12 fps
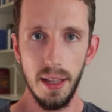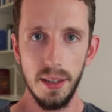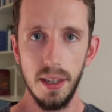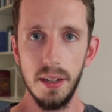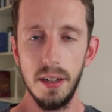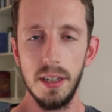And
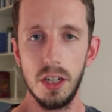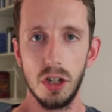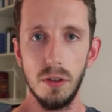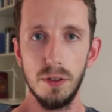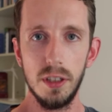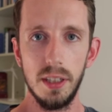then I
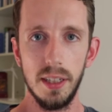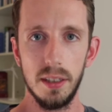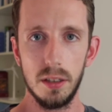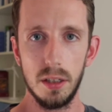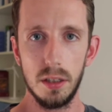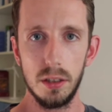discovered that
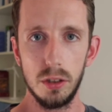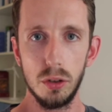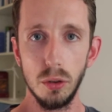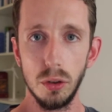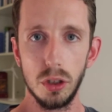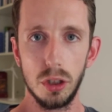there are
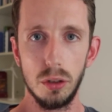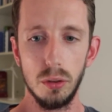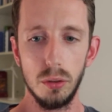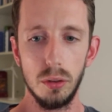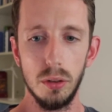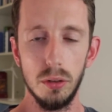tools
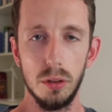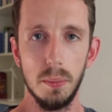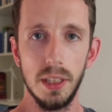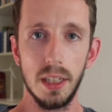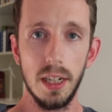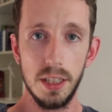to
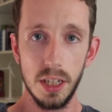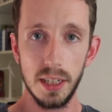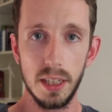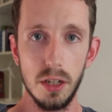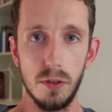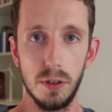automatically check
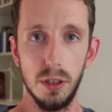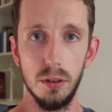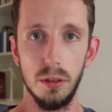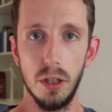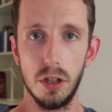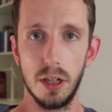this for you.
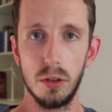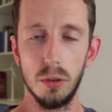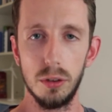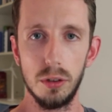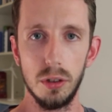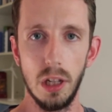Those are
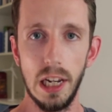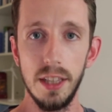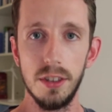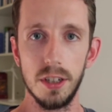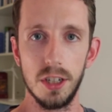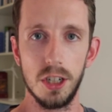called
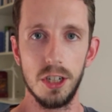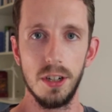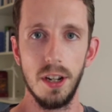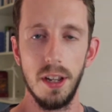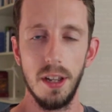linters.